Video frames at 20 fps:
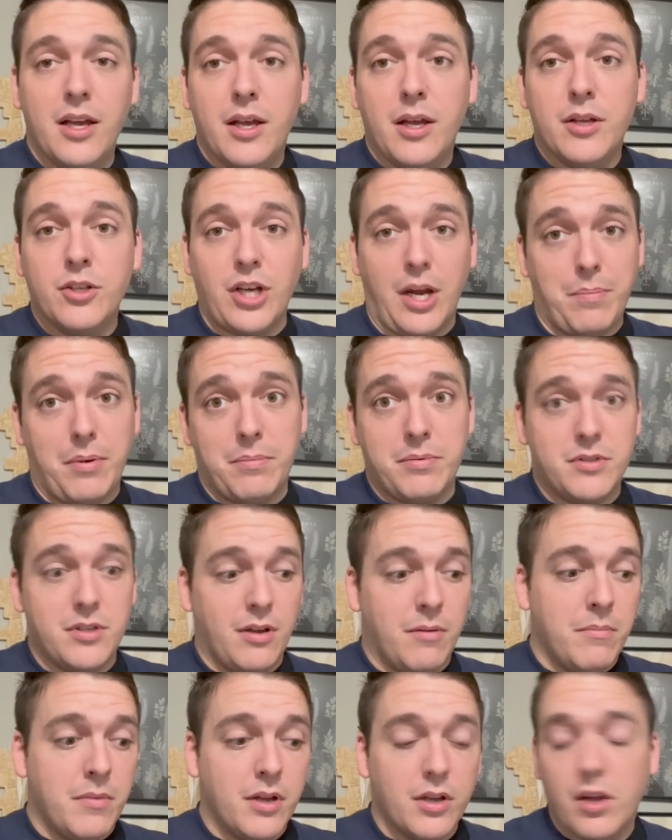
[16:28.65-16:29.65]
chop up
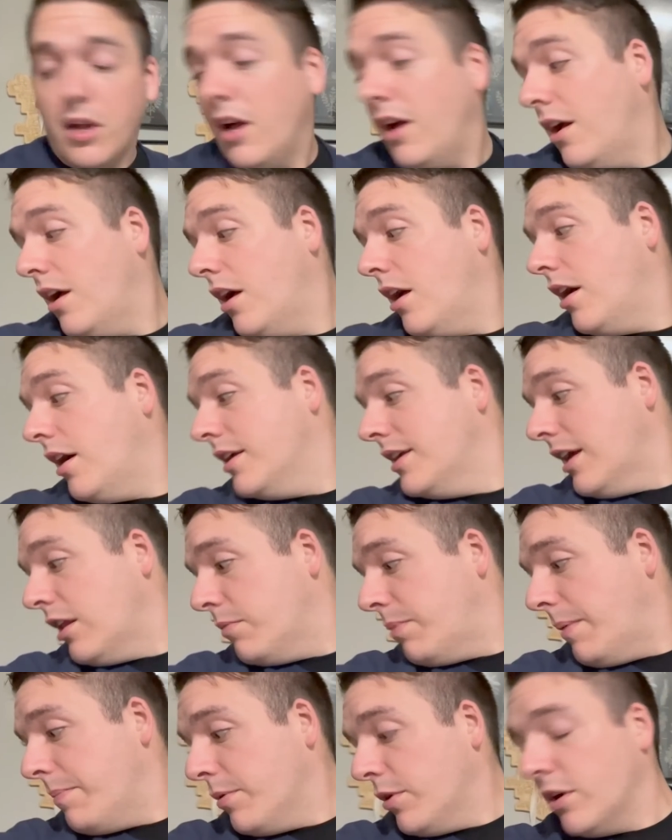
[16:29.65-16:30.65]
some uh, a yellow
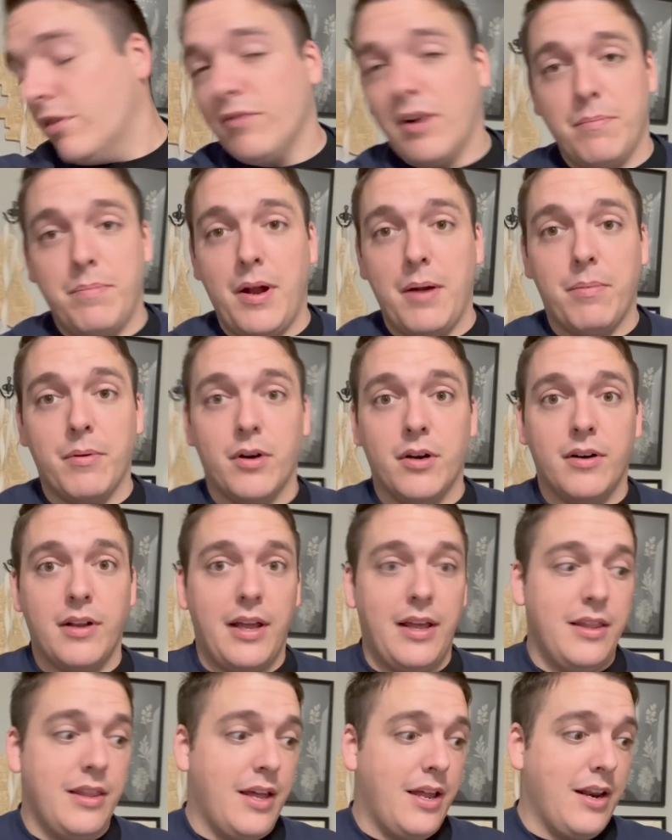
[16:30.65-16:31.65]
pepper and a red pepper,
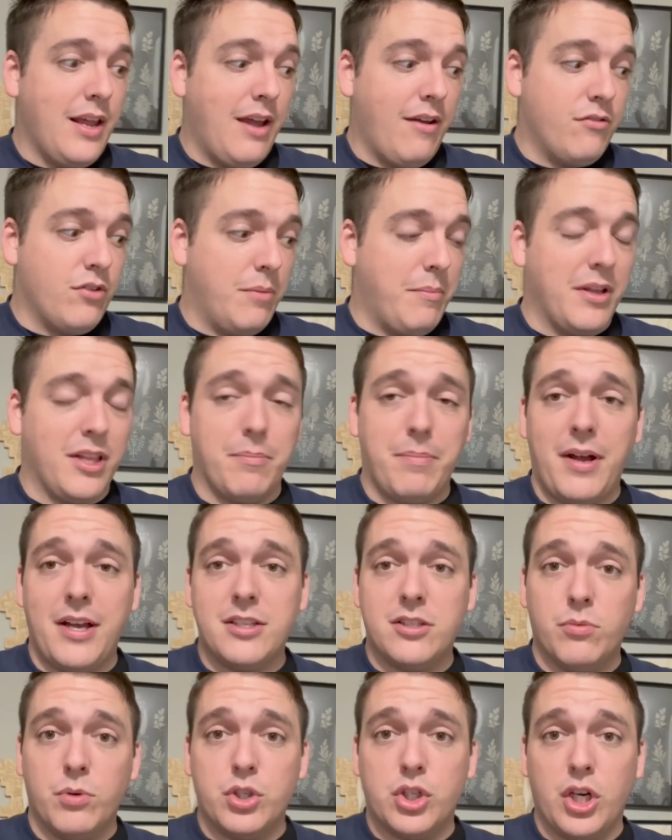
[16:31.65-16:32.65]
and then after I make the
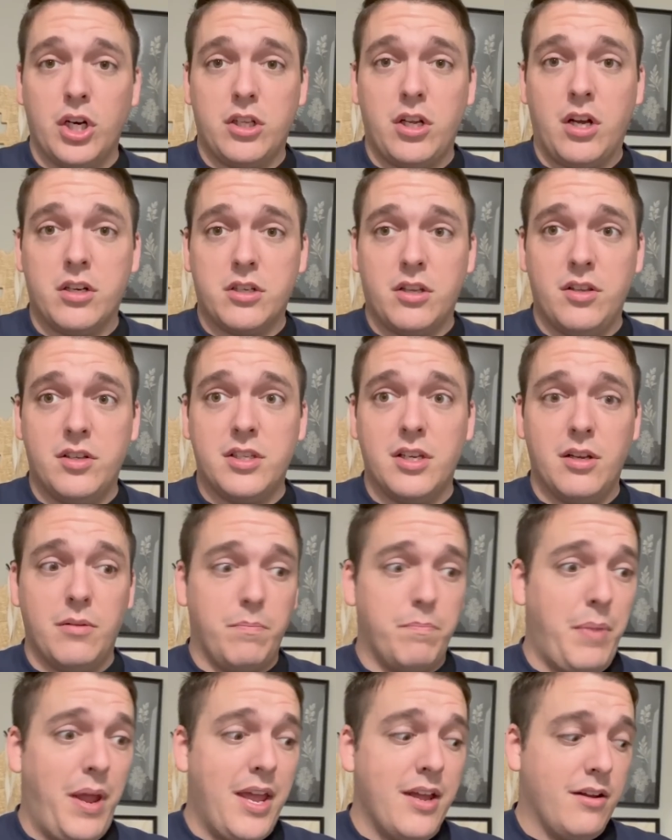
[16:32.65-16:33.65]
pasta, we're just gonna toss all this in a,
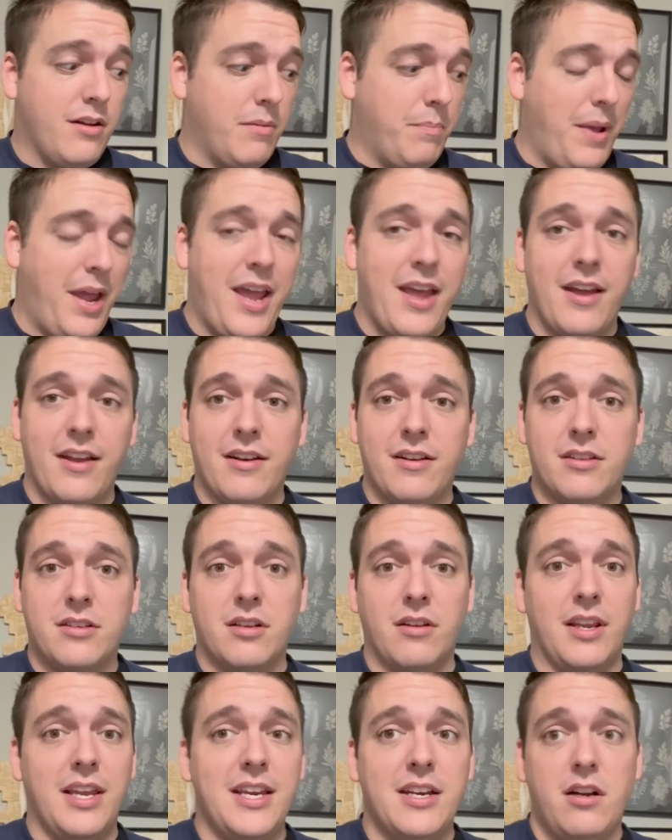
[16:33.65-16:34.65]
pan, a pan to
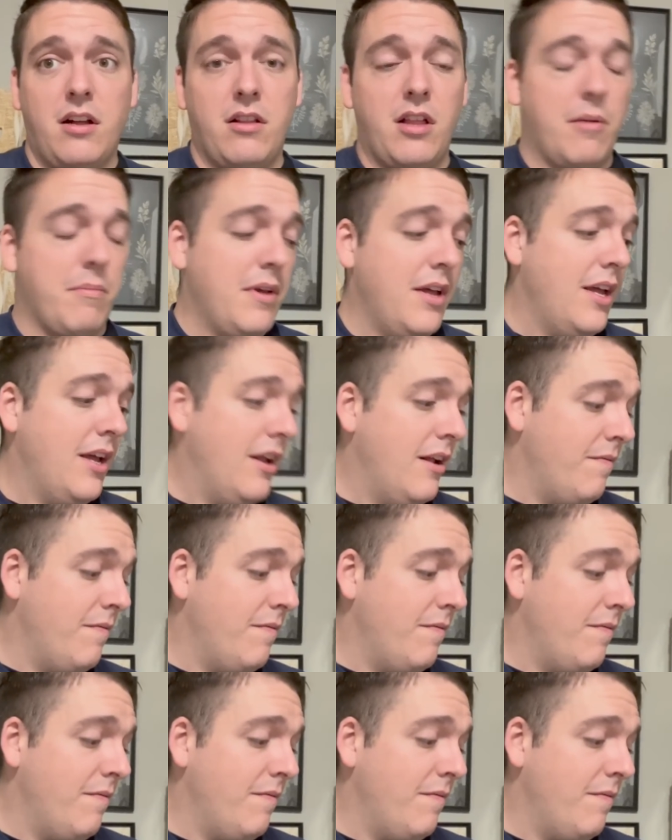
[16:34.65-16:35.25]
heat it all up.